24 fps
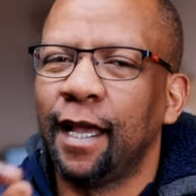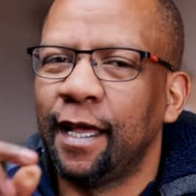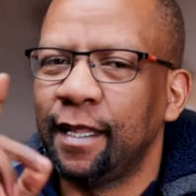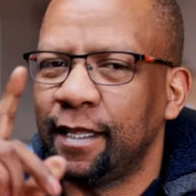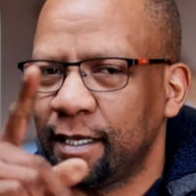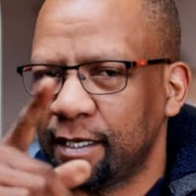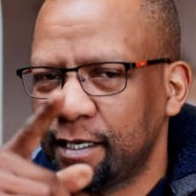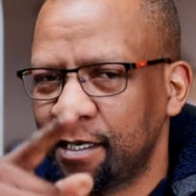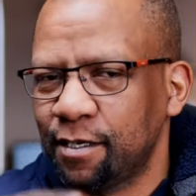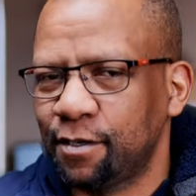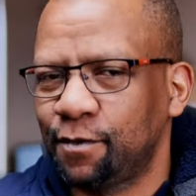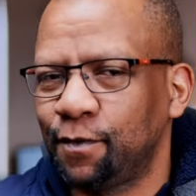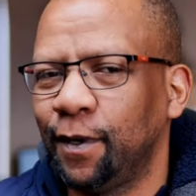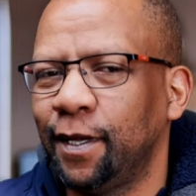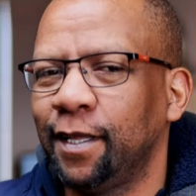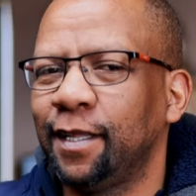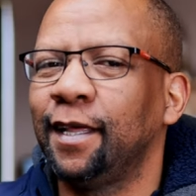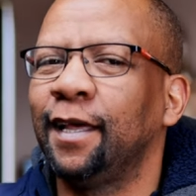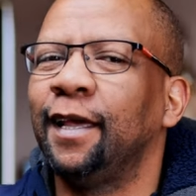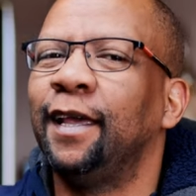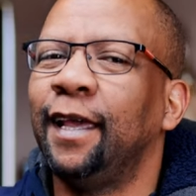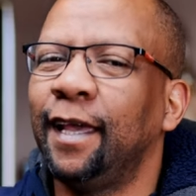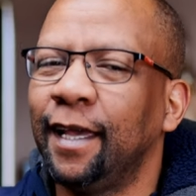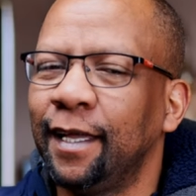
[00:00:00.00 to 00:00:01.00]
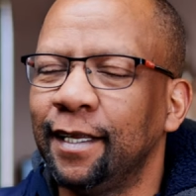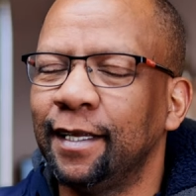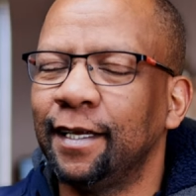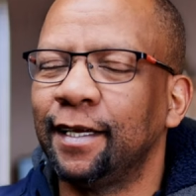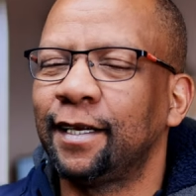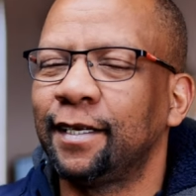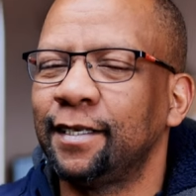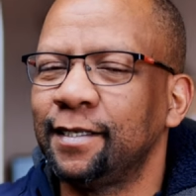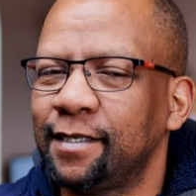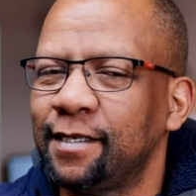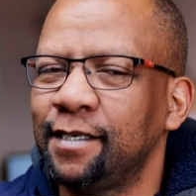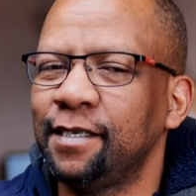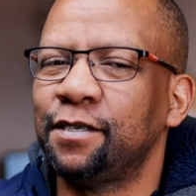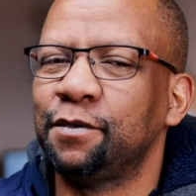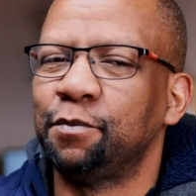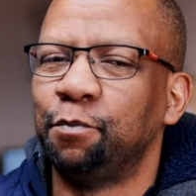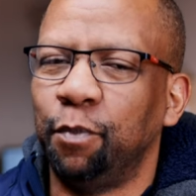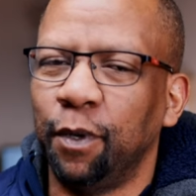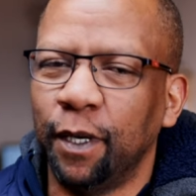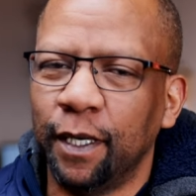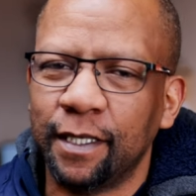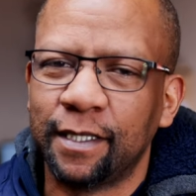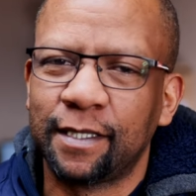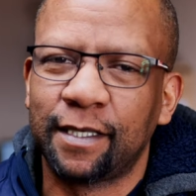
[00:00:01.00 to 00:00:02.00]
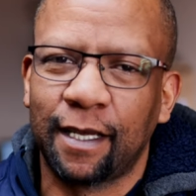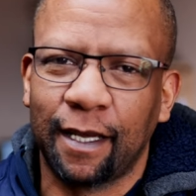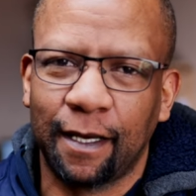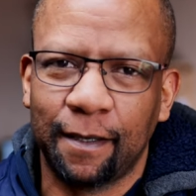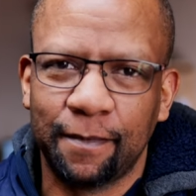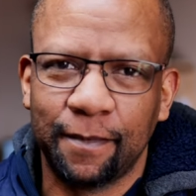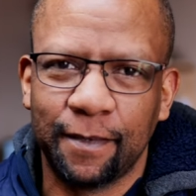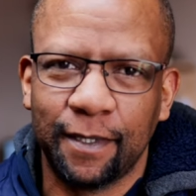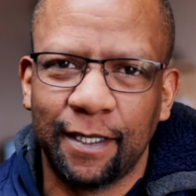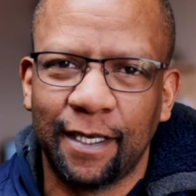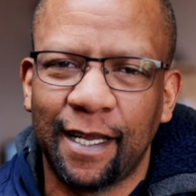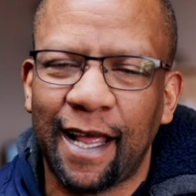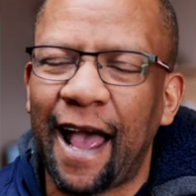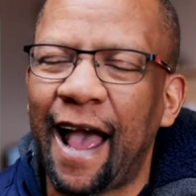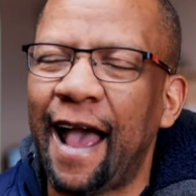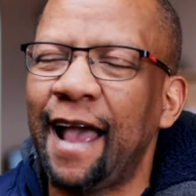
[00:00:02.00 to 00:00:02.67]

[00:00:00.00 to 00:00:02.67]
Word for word: And this is where the ignorance is bliss comes in.